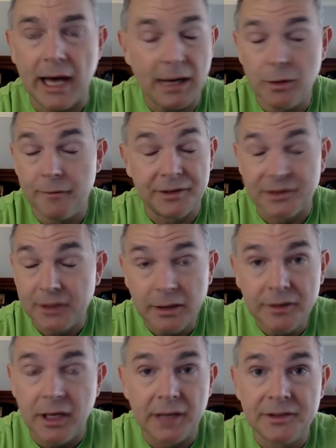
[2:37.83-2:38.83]
I don't know if he
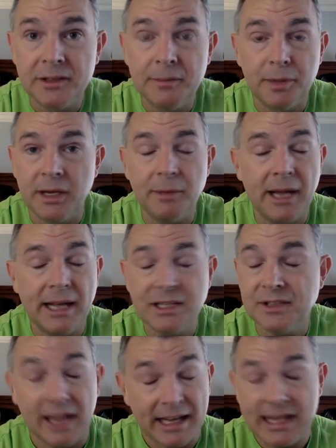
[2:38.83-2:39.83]
still does it, but I mean, I
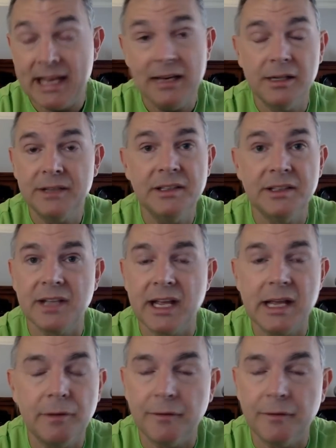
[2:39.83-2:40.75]
just I can't listen, Dave.